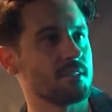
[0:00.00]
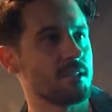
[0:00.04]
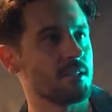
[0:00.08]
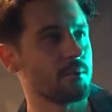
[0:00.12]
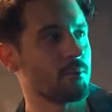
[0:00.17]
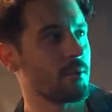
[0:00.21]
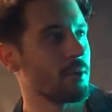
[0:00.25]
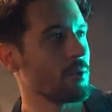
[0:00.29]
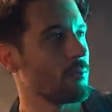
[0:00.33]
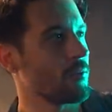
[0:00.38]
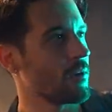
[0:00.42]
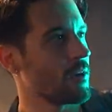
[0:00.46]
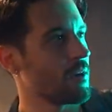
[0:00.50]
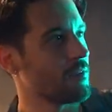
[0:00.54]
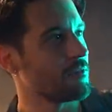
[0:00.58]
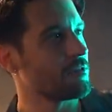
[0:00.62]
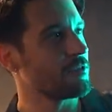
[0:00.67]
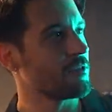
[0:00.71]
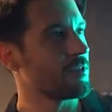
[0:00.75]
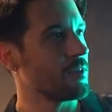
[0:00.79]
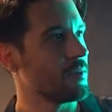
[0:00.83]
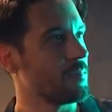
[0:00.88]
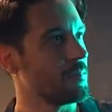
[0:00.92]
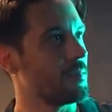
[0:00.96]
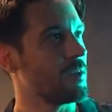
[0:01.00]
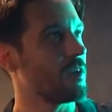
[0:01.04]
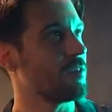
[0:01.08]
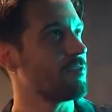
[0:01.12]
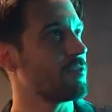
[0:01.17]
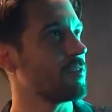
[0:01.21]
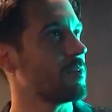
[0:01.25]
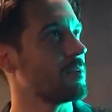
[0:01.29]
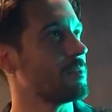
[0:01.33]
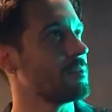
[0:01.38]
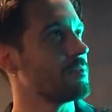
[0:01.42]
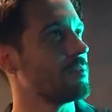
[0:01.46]
to celebrate where I'm from and
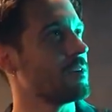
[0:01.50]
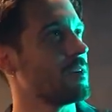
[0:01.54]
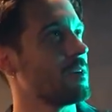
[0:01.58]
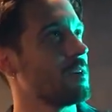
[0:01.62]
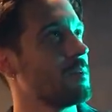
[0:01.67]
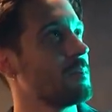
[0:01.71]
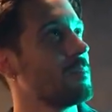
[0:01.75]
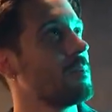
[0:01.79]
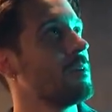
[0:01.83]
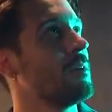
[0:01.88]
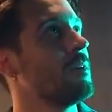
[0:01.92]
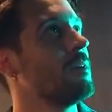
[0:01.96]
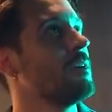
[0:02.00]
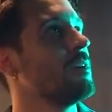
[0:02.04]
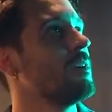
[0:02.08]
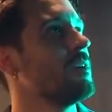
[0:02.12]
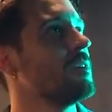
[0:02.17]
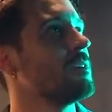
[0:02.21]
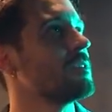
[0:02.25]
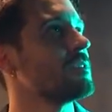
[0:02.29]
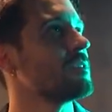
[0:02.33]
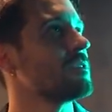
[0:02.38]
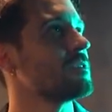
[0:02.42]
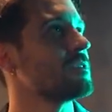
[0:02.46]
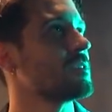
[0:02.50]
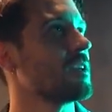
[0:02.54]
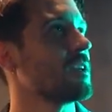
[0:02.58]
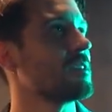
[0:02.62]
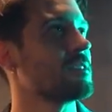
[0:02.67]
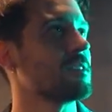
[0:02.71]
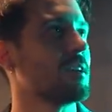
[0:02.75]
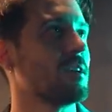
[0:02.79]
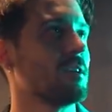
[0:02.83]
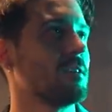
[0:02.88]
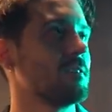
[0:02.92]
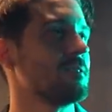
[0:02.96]
how far we've come. So
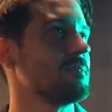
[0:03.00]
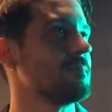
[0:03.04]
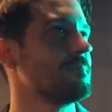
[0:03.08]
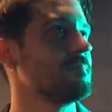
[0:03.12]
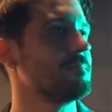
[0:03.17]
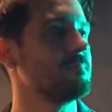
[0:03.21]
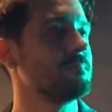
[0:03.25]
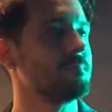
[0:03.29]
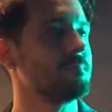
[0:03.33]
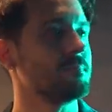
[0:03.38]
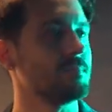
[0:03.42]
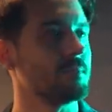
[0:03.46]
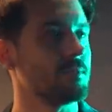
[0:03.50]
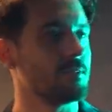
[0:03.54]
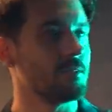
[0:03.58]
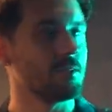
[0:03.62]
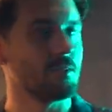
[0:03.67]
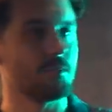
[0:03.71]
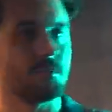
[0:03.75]
shouts out, you